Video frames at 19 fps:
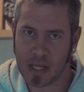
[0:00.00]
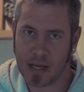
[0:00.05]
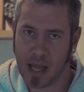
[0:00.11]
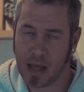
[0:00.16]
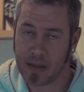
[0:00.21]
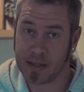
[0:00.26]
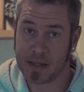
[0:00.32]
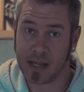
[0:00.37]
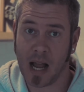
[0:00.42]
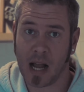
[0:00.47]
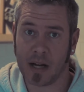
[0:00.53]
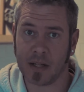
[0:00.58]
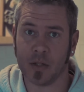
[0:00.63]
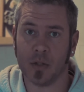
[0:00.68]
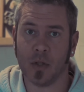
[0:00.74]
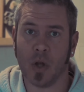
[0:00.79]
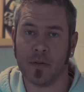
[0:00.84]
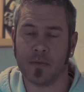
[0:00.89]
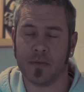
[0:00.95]
Now there's an
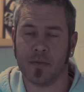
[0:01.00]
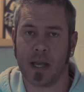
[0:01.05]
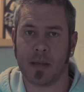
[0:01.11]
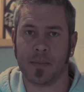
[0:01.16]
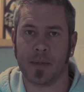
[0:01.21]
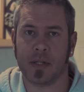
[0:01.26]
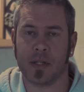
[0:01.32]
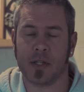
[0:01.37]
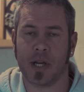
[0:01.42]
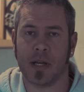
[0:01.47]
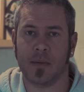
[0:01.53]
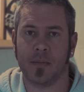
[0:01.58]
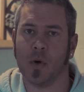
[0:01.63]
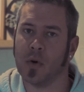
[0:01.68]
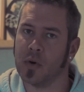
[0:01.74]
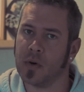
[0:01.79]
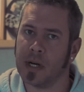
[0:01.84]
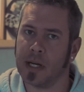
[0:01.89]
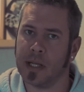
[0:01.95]
article on Vaping Cheap
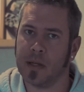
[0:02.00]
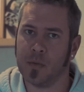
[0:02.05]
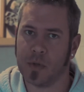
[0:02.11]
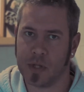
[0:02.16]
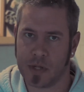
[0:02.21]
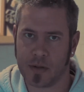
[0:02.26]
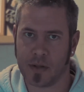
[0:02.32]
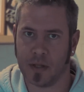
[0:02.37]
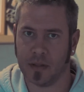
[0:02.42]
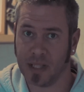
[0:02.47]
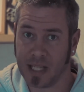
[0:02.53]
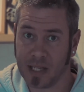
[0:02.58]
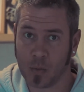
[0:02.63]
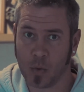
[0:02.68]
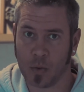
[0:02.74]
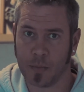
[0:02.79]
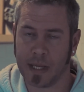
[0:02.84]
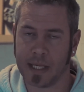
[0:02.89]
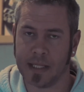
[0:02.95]
already, which the
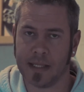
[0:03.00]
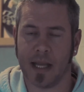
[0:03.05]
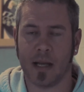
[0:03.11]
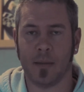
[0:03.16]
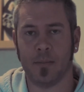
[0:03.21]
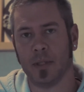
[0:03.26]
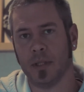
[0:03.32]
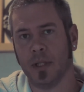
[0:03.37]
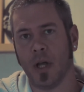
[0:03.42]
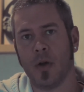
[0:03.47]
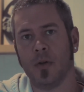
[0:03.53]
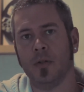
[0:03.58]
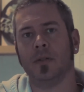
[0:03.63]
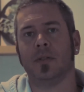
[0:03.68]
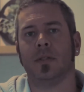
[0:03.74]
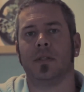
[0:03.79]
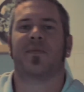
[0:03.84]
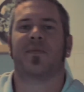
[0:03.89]
link will be down below.